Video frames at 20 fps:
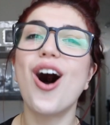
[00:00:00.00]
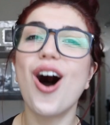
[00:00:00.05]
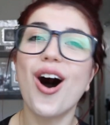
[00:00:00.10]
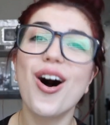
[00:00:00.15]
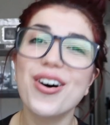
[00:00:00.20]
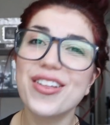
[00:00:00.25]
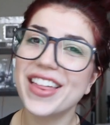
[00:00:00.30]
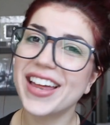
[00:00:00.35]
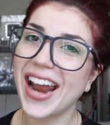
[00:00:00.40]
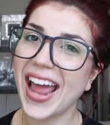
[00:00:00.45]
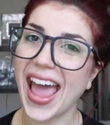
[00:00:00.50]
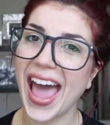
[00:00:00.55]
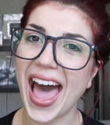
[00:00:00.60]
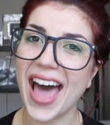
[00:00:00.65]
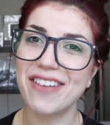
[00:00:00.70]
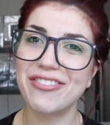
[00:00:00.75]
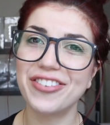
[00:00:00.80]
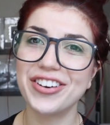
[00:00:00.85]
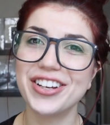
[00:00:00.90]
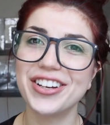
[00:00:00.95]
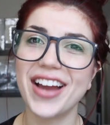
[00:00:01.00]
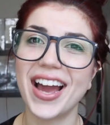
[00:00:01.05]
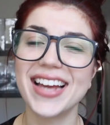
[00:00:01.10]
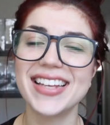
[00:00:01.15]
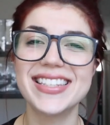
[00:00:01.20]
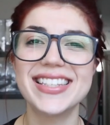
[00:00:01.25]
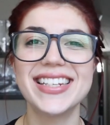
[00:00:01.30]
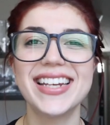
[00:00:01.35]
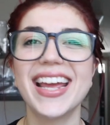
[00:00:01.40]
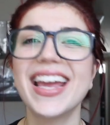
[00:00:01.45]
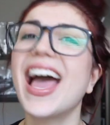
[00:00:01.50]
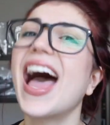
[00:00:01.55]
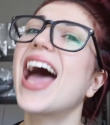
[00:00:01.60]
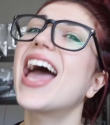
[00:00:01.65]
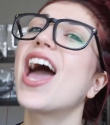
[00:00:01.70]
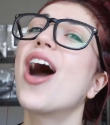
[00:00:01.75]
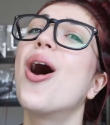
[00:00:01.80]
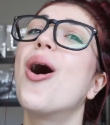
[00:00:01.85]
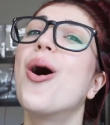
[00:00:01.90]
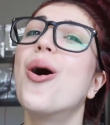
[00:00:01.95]
all that I have for you guys today.
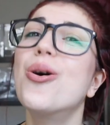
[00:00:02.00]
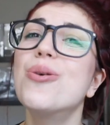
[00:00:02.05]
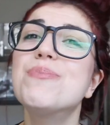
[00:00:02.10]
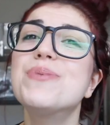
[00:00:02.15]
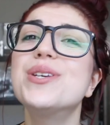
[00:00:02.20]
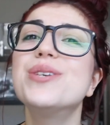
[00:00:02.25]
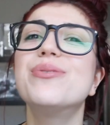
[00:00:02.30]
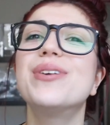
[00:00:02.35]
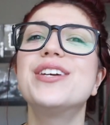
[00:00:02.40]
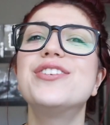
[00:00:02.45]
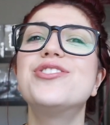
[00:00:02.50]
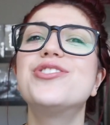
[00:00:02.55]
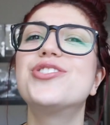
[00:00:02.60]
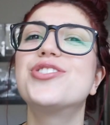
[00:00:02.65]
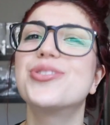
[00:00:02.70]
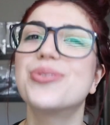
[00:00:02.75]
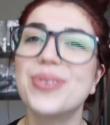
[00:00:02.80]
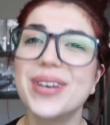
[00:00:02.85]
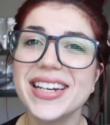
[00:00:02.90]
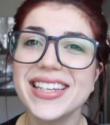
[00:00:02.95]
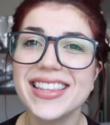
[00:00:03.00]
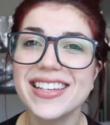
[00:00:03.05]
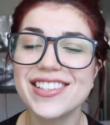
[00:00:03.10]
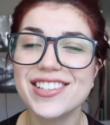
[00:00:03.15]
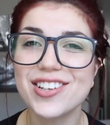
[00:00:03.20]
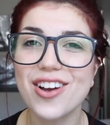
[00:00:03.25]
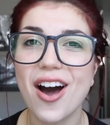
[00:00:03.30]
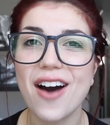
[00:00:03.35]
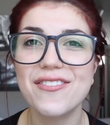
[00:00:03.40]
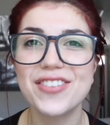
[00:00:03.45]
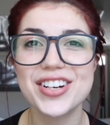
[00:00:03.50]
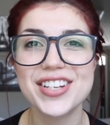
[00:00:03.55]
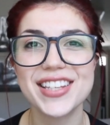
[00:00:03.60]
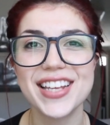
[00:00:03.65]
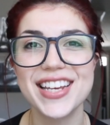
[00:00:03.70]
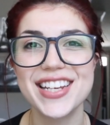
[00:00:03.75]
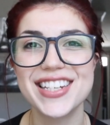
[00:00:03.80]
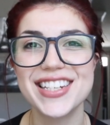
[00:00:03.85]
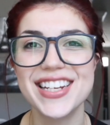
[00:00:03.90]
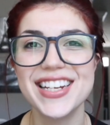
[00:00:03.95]
I hope you enjoyed this
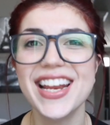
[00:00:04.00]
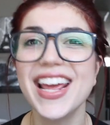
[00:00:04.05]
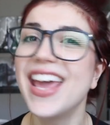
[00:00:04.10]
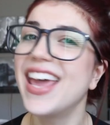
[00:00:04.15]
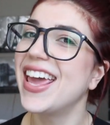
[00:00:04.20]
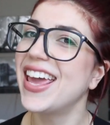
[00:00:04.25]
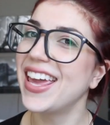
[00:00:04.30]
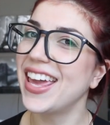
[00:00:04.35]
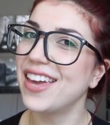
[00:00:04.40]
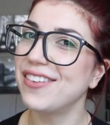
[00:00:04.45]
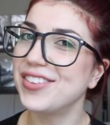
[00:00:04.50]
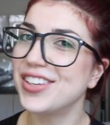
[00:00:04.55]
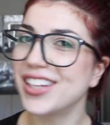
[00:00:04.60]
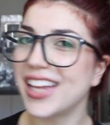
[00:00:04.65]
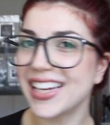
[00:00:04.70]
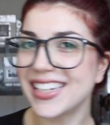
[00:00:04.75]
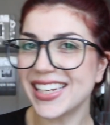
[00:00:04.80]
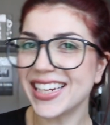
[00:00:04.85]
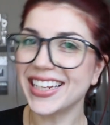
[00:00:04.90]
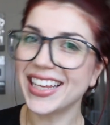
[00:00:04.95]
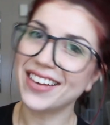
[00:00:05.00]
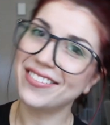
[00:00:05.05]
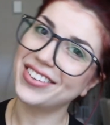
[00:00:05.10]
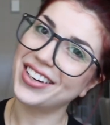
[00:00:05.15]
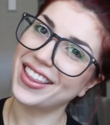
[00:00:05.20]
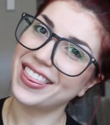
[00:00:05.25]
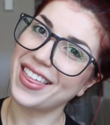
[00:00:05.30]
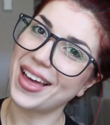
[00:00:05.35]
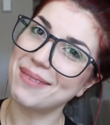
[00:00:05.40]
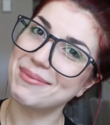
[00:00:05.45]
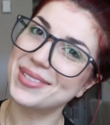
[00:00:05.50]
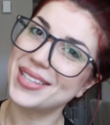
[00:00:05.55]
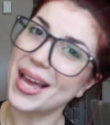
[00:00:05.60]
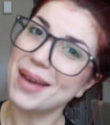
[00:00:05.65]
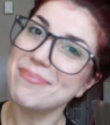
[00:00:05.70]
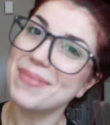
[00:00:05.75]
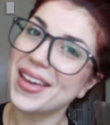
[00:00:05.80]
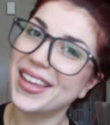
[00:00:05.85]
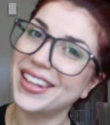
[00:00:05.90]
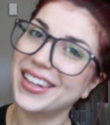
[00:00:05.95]
conversation. If you liked it, give it a thumbs
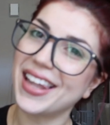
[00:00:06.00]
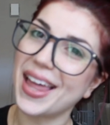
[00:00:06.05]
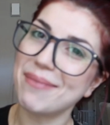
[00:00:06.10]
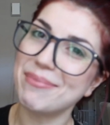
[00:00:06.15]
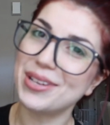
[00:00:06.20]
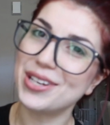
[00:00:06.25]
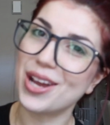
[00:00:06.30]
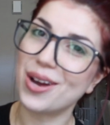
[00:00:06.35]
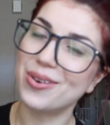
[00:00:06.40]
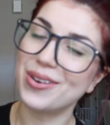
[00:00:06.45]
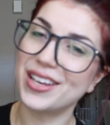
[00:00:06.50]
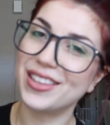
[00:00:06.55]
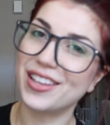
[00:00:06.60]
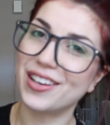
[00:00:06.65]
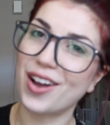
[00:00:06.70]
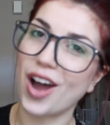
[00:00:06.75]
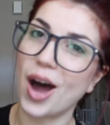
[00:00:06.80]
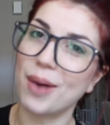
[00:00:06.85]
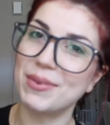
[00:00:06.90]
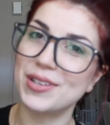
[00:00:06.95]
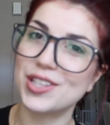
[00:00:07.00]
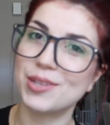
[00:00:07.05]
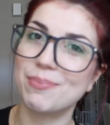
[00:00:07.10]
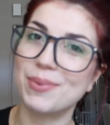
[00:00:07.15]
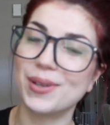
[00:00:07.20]
up and let me know in the comments